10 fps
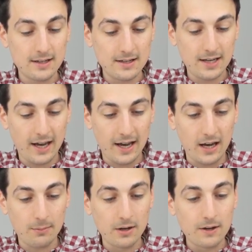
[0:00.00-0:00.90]

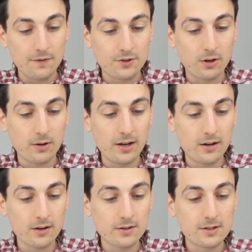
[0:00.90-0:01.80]
tab. So
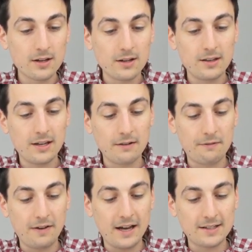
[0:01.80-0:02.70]
here's the
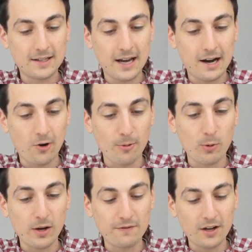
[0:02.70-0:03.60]
events category, but
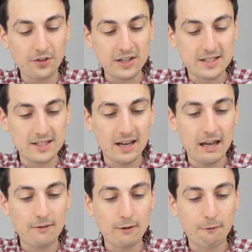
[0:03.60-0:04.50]
we have nothing
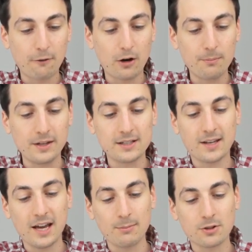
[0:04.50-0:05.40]
saved from this
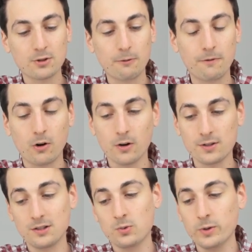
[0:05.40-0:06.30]
camera so far
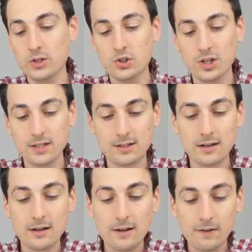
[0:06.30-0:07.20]
since we just
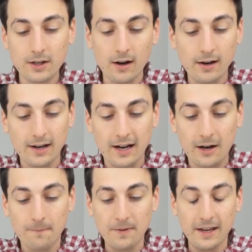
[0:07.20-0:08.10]
got it
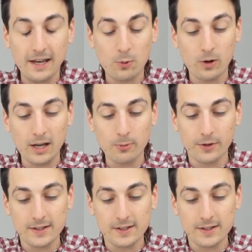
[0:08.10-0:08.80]
out and we're able to